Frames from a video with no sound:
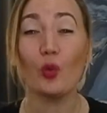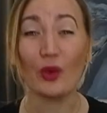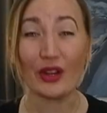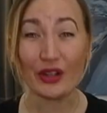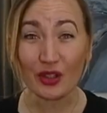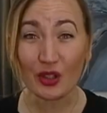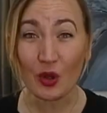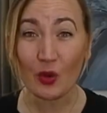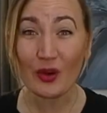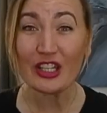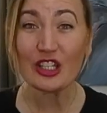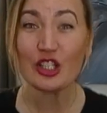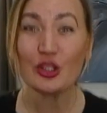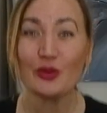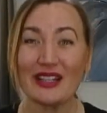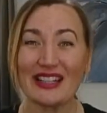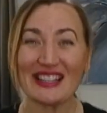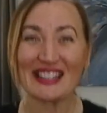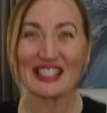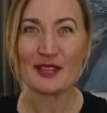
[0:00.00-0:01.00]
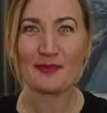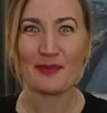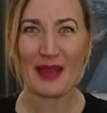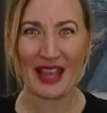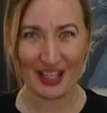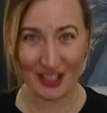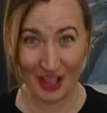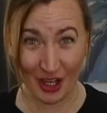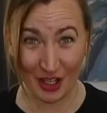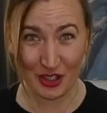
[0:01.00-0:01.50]
we are going to
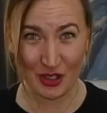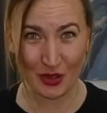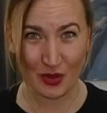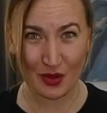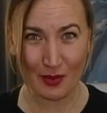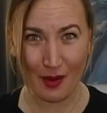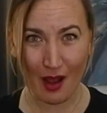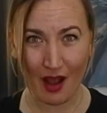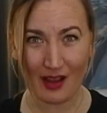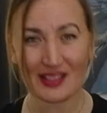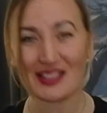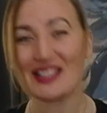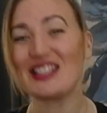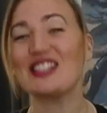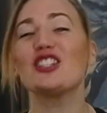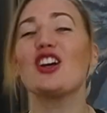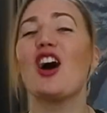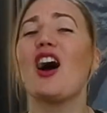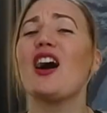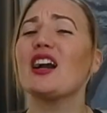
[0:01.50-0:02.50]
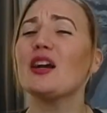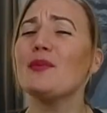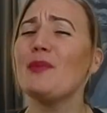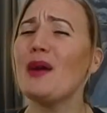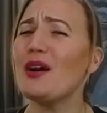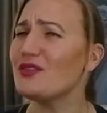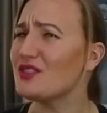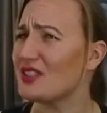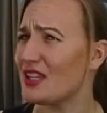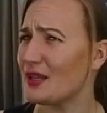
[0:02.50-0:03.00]
expand our toolbox and talk
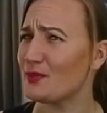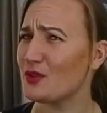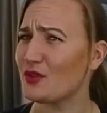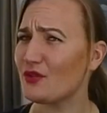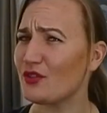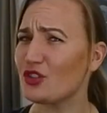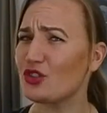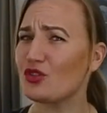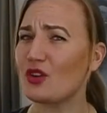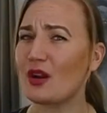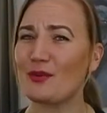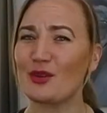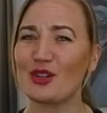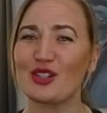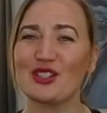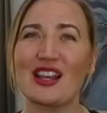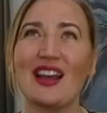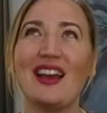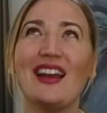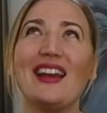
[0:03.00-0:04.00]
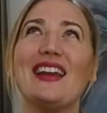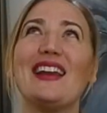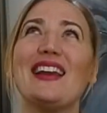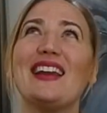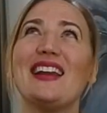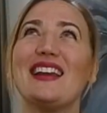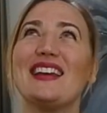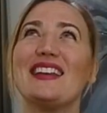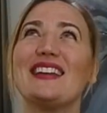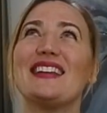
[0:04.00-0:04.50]
about tips for tremors
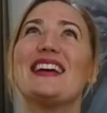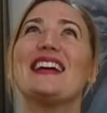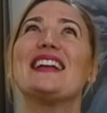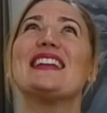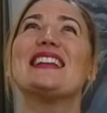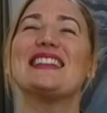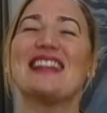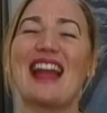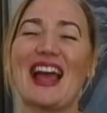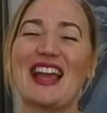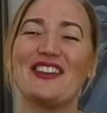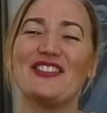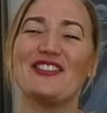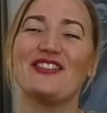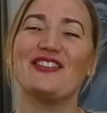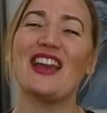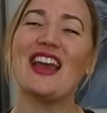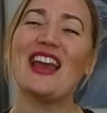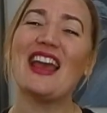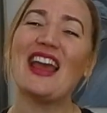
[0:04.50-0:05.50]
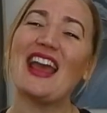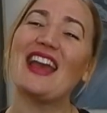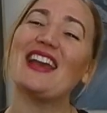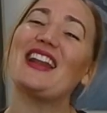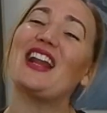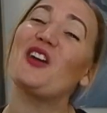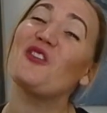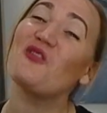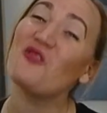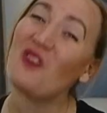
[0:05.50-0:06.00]
in life.
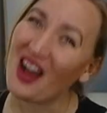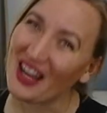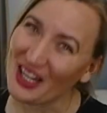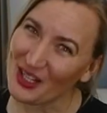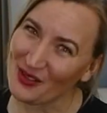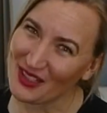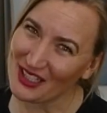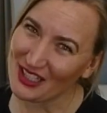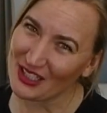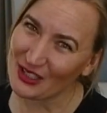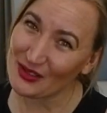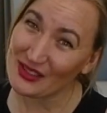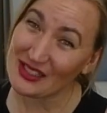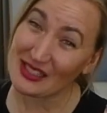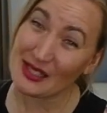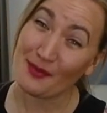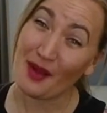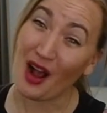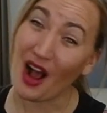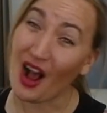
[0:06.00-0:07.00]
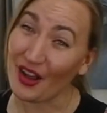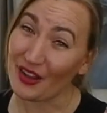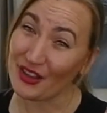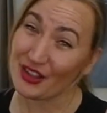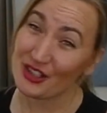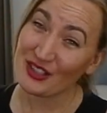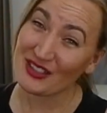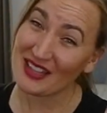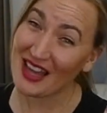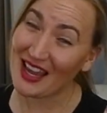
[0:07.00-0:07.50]
And I want to include some
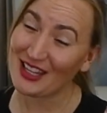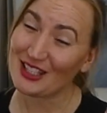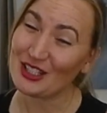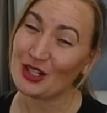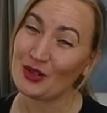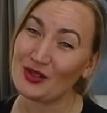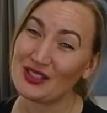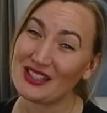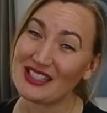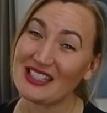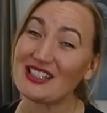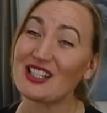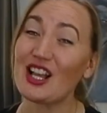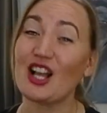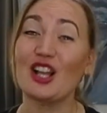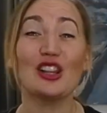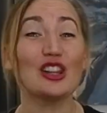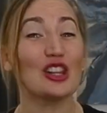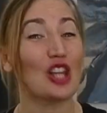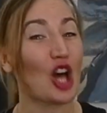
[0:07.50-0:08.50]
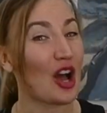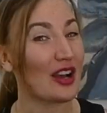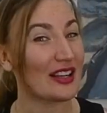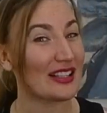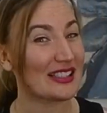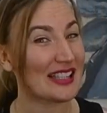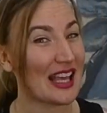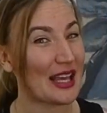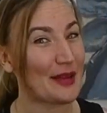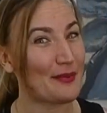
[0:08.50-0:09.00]
other diagnoses
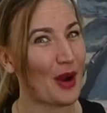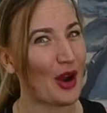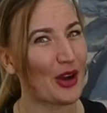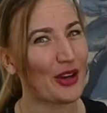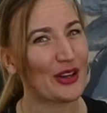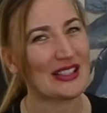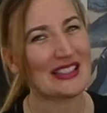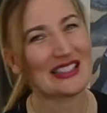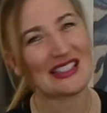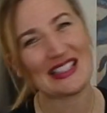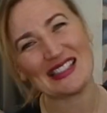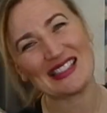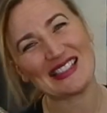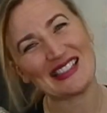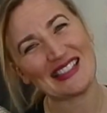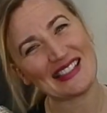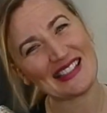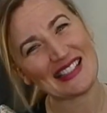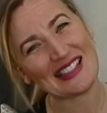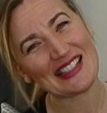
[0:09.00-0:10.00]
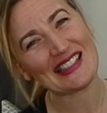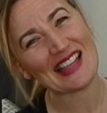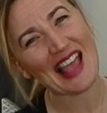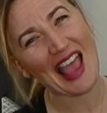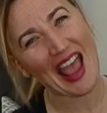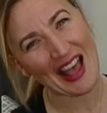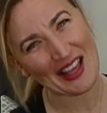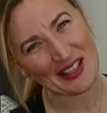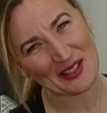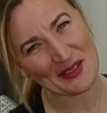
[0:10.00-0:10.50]
alongside Parkinson's disease
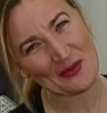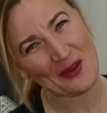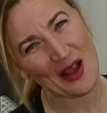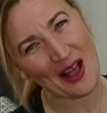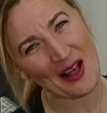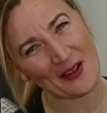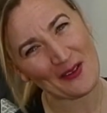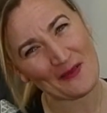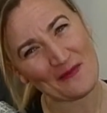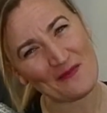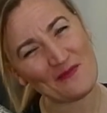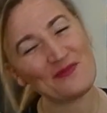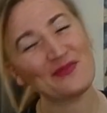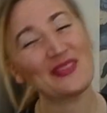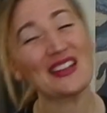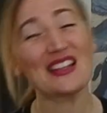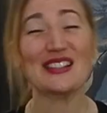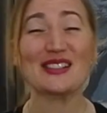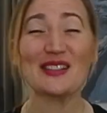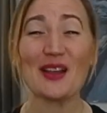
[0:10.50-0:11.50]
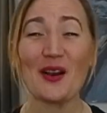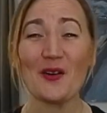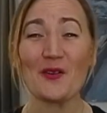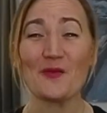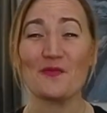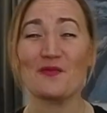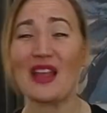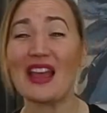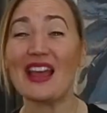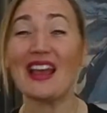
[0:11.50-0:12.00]
as well.
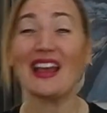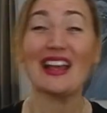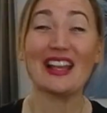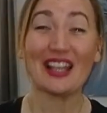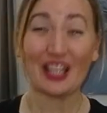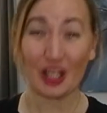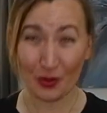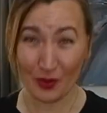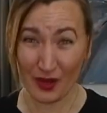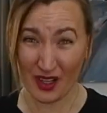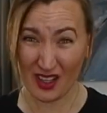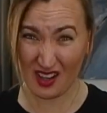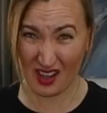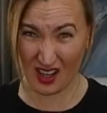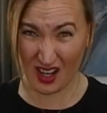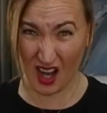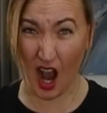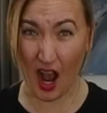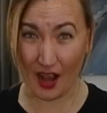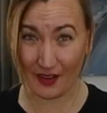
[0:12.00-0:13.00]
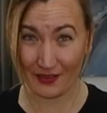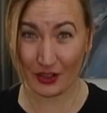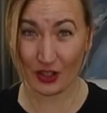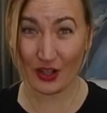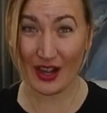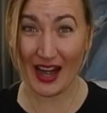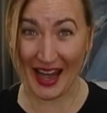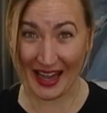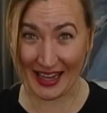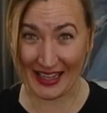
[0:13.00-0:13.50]
So here we're going to
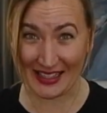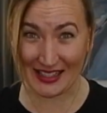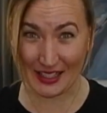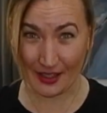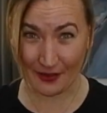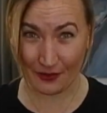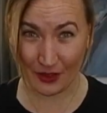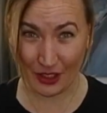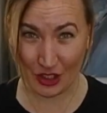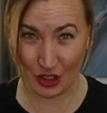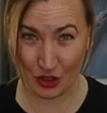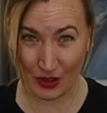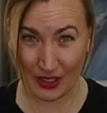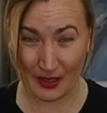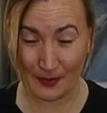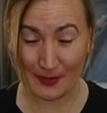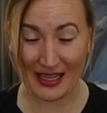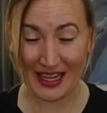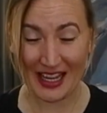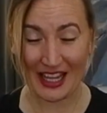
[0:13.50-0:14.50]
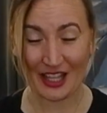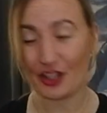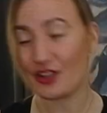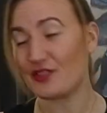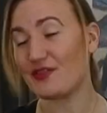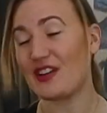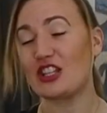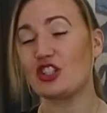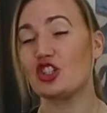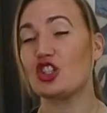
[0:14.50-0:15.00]
cover 8 different treatment
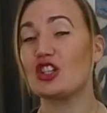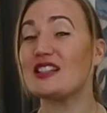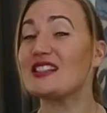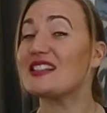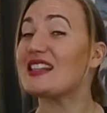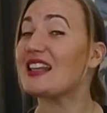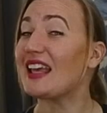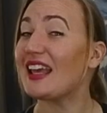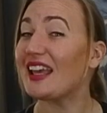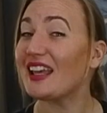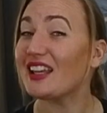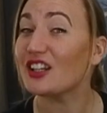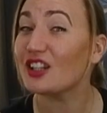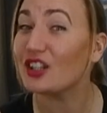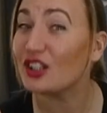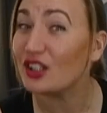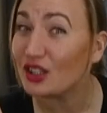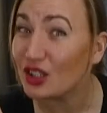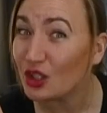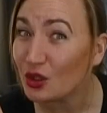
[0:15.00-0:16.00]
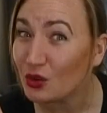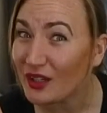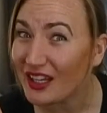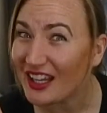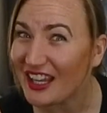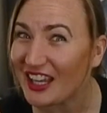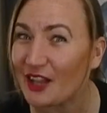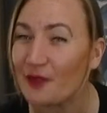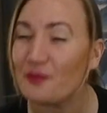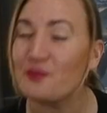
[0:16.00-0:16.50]
interventions,
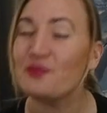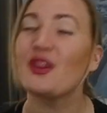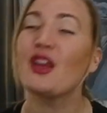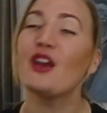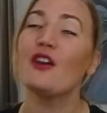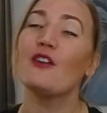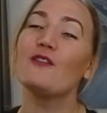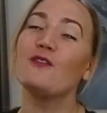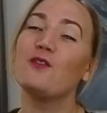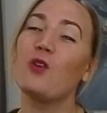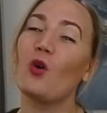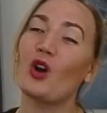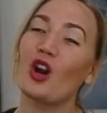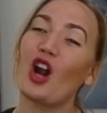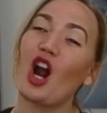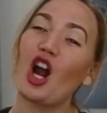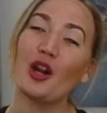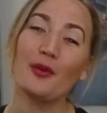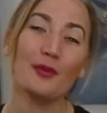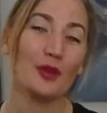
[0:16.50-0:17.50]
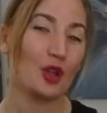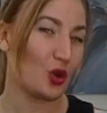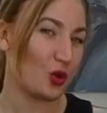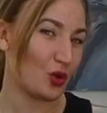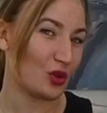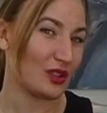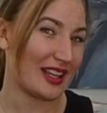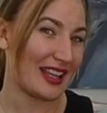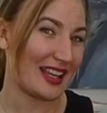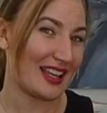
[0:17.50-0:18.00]
including forearm
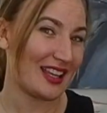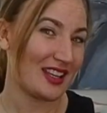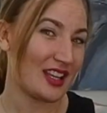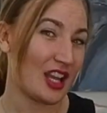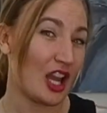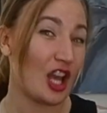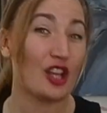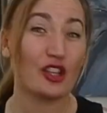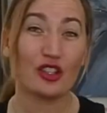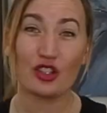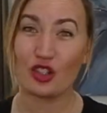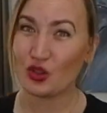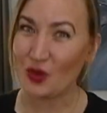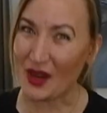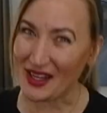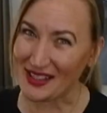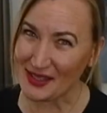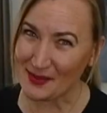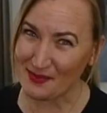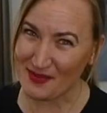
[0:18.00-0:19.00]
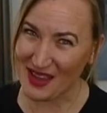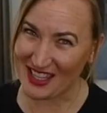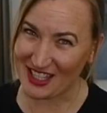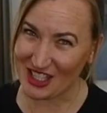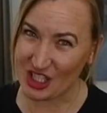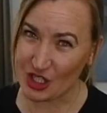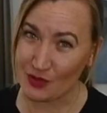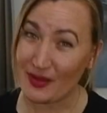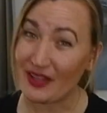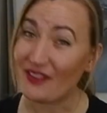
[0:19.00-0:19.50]
cooling, stress
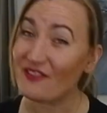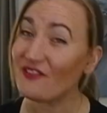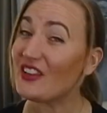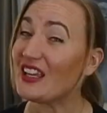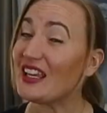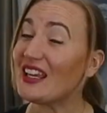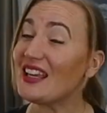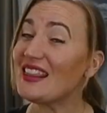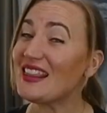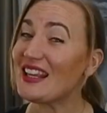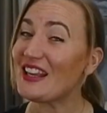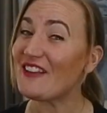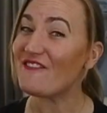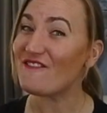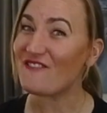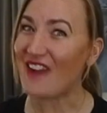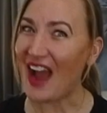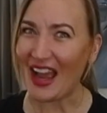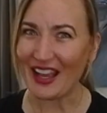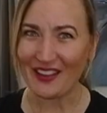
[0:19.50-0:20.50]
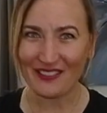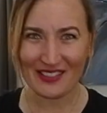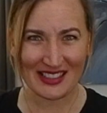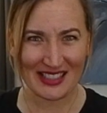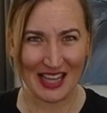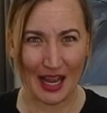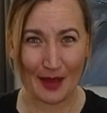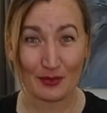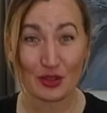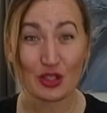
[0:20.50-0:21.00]
management via the
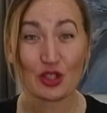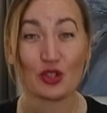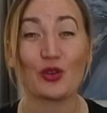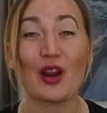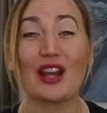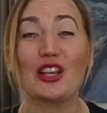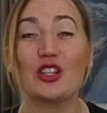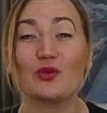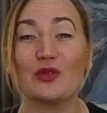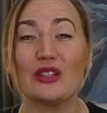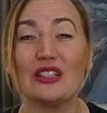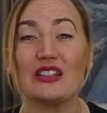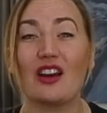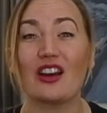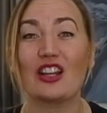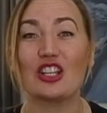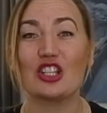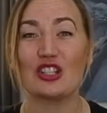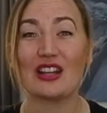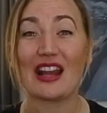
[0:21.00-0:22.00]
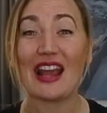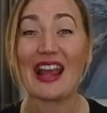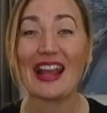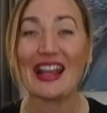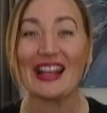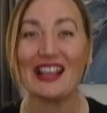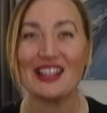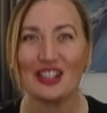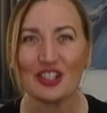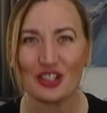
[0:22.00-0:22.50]
5-step stress reduction
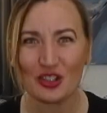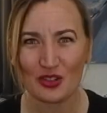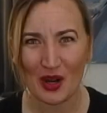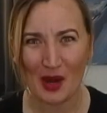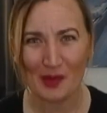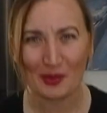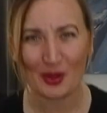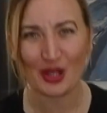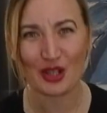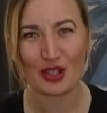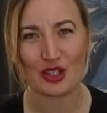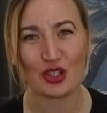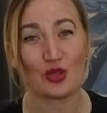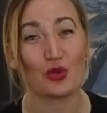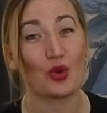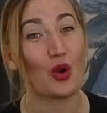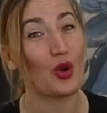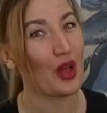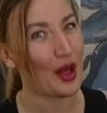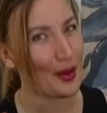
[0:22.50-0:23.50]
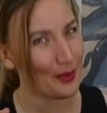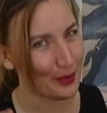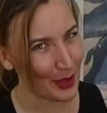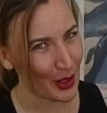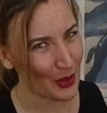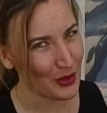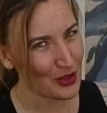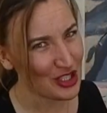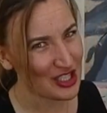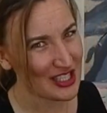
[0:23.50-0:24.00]
hand tremor control
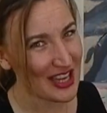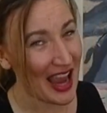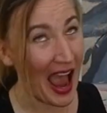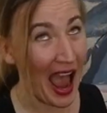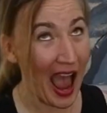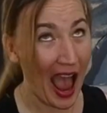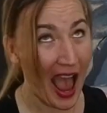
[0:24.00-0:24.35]
approach.